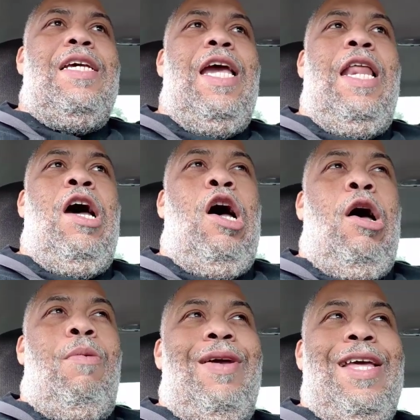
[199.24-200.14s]
and
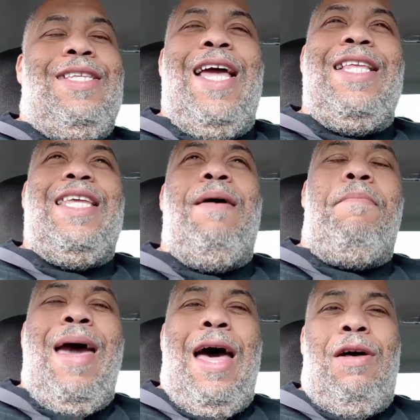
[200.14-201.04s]
um, it say
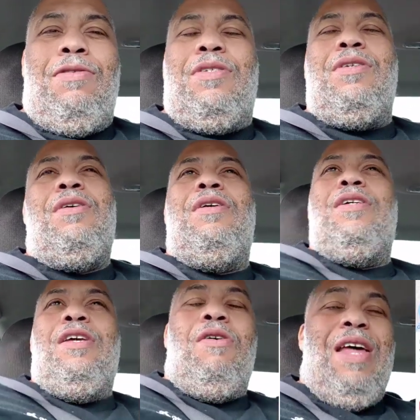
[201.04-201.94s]
10 miles.
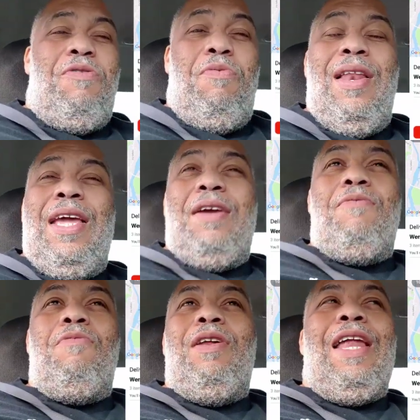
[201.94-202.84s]
You know, that's really
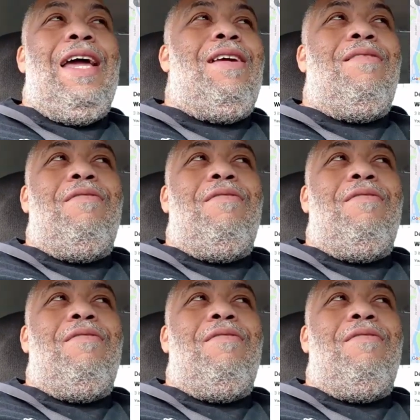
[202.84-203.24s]
like